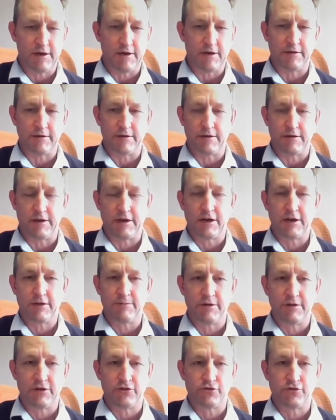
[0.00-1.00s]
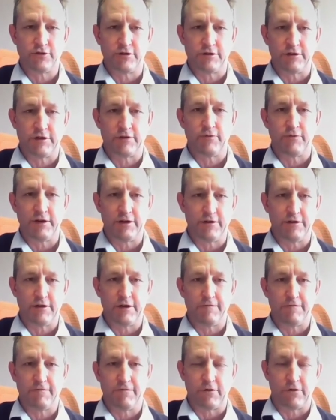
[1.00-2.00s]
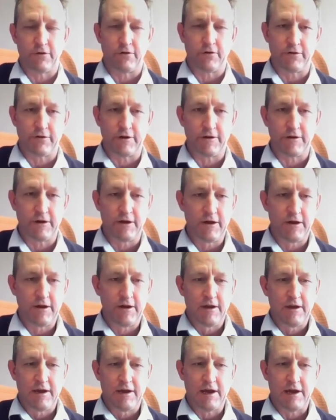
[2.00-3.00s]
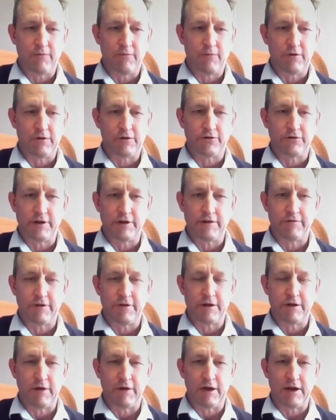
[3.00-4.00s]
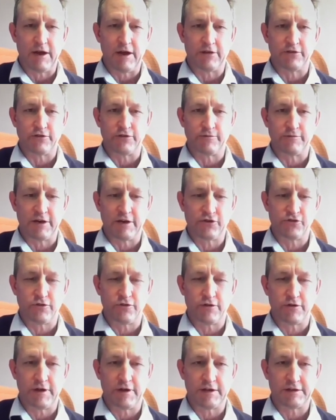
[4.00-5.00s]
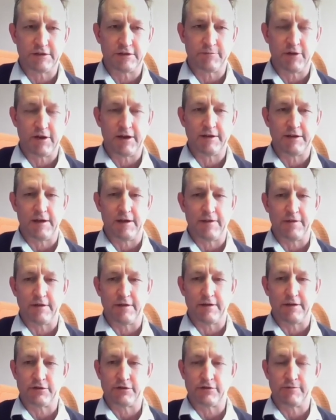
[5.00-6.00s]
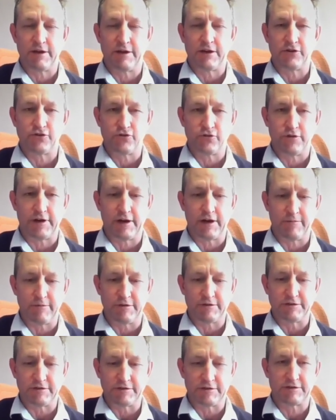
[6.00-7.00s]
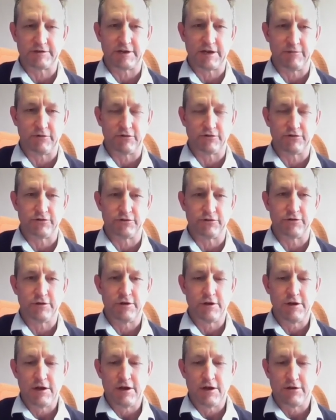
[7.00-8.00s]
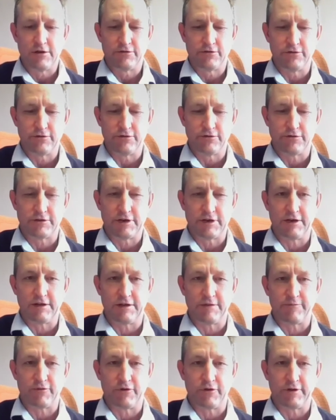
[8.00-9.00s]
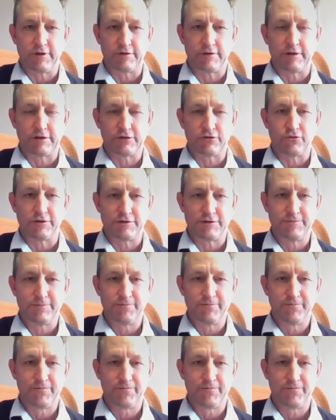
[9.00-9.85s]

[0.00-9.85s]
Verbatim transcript: And they can be assured that we are there for the long run, and we will do everything we can to make sure that they're supplied and that to make sure that our business is able to take in the product that it's ordered.